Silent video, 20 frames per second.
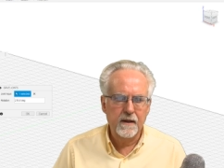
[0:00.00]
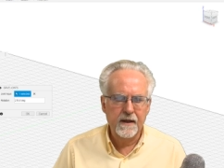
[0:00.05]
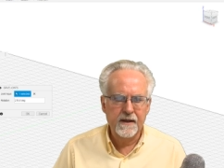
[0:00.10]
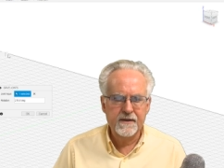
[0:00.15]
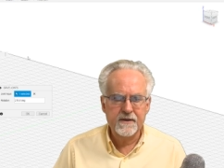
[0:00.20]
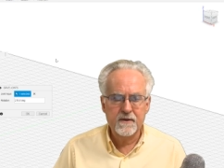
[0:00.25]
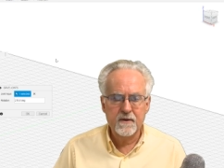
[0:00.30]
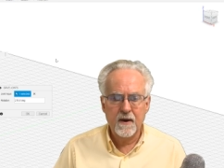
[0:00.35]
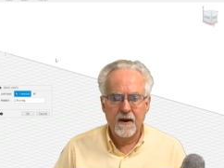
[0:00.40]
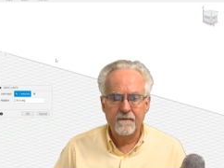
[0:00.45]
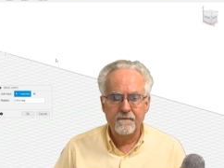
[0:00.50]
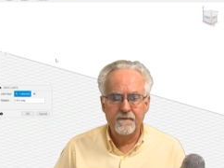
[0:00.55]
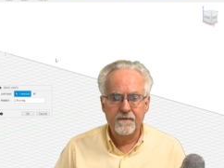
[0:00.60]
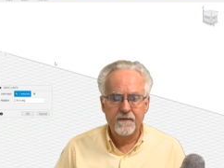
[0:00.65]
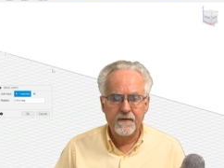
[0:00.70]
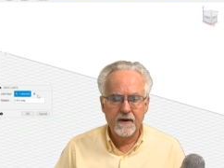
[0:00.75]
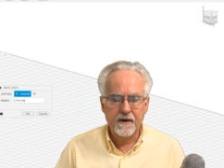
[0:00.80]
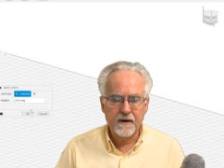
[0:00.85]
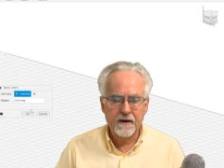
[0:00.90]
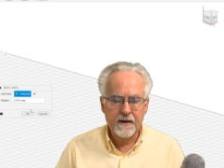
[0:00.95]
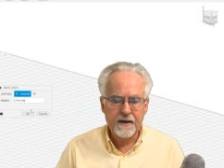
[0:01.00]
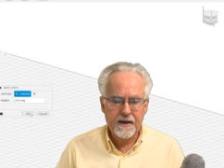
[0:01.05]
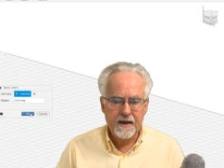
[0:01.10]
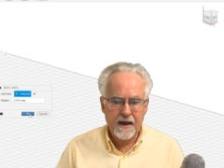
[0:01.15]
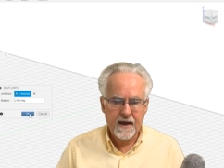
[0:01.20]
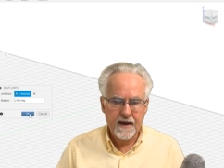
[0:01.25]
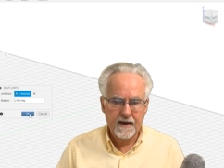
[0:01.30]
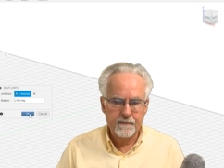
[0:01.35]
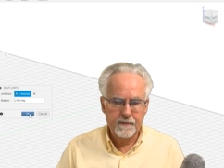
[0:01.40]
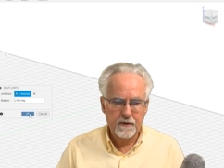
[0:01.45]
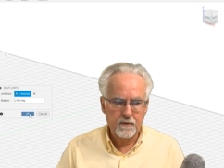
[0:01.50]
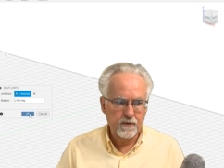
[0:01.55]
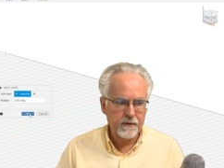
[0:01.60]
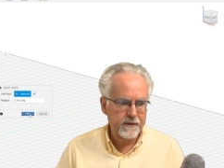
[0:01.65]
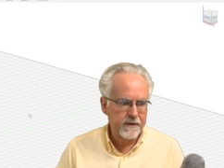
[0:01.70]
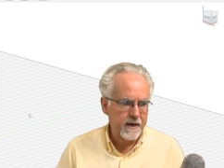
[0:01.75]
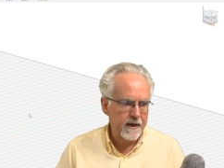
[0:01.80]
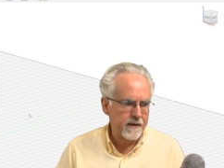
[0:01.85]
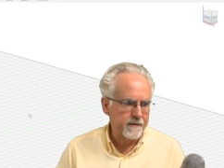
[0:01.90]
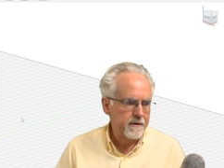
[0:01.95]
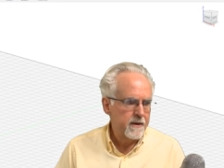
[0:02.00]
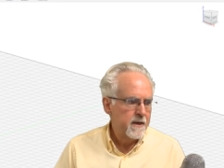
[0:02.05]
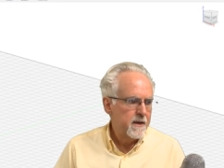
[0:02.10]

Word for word: And so I'm very happy with that.